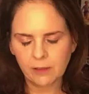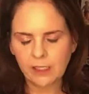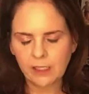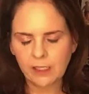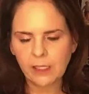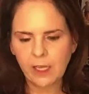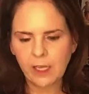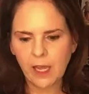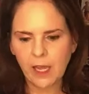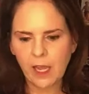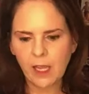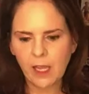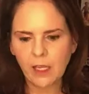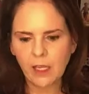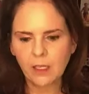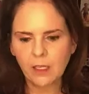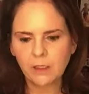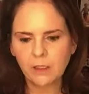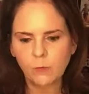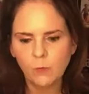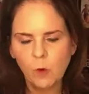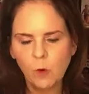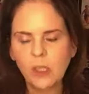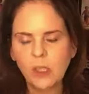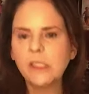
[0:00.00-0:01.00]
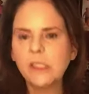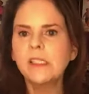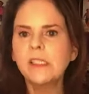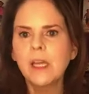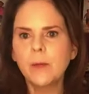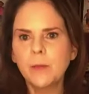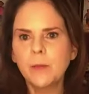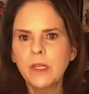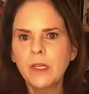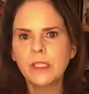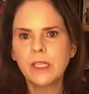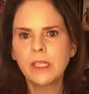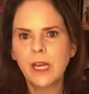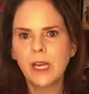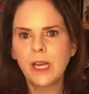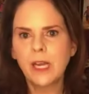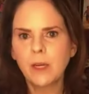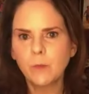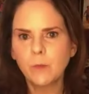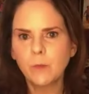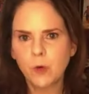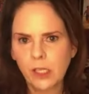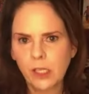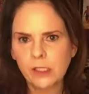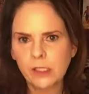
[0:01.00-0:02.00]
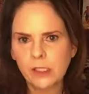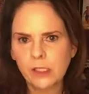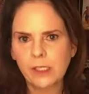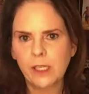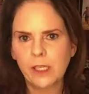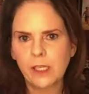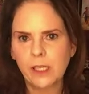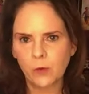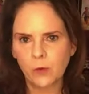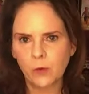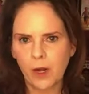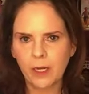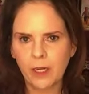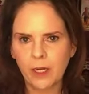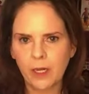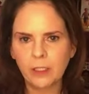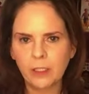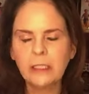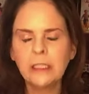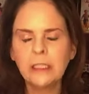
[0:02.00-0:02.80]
it's a one step at a time process right